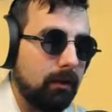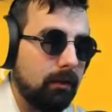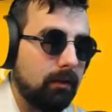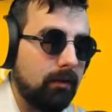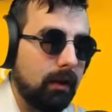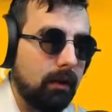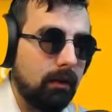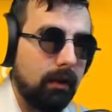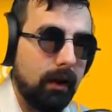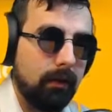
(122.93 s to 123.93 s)
and take a
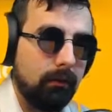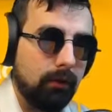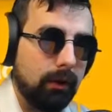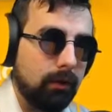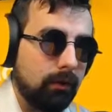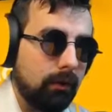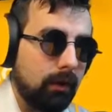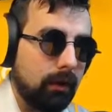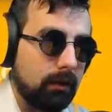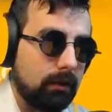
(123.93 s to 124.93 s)
look at real
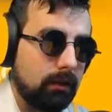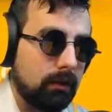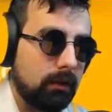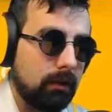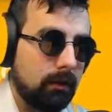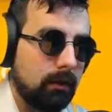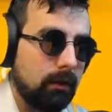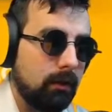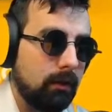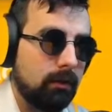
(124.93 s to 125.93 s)
things.
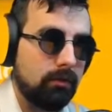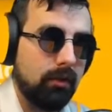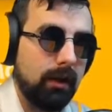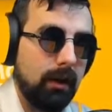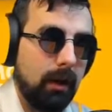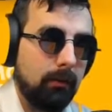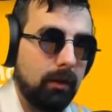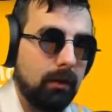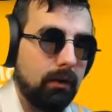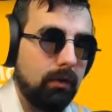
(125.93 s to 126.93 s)
Training camp, we
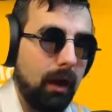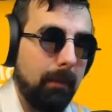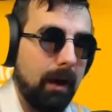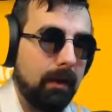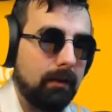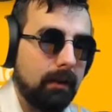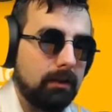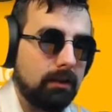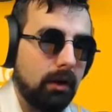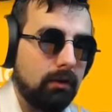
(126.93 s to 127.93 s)
didn't do that bad.
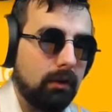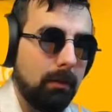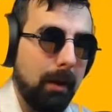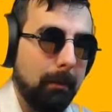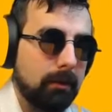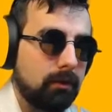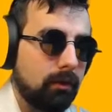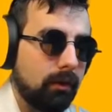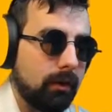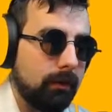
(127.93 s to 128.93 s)
Let's go to the Mammoth
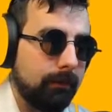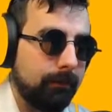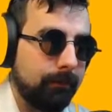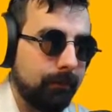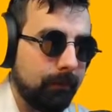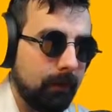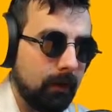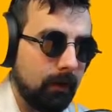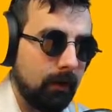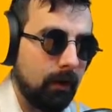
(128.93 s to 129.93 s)
story.
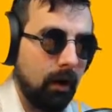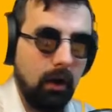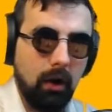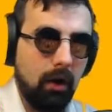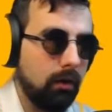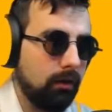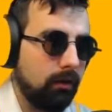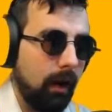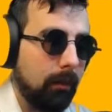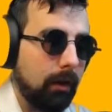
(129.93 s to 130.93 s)
Long
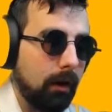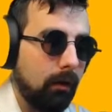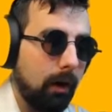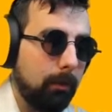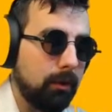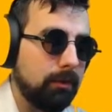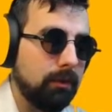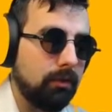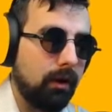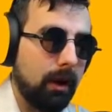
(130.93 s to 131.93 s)
time ago, a Bushman
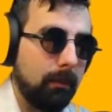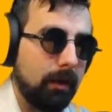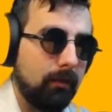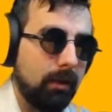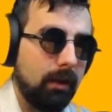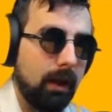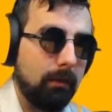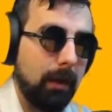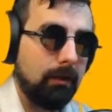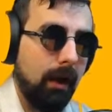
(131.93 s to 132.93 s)
tribe lived in the
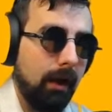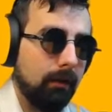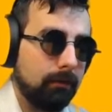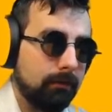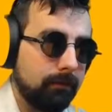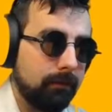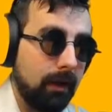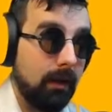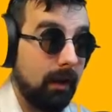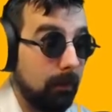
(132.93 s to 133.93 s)
outback town.
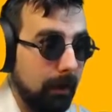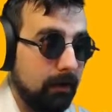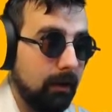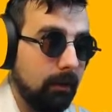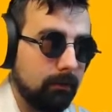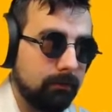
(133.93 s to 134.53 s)
In an outback town.